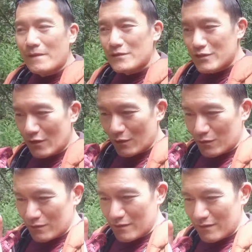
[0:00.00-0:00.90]
So,
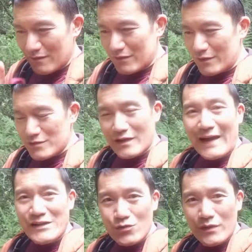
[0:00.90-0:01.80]
there's a
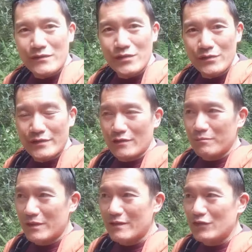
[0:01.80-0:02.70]
catch 22 here
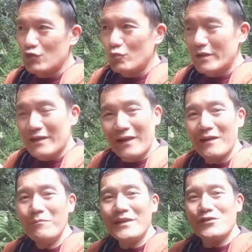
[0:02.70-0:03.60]
because to
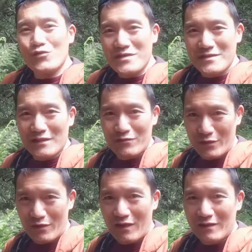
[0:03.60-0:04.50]
become interesting
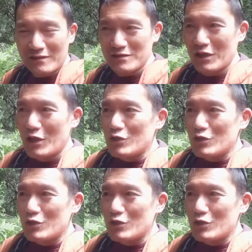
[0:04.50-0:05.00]
for your audience,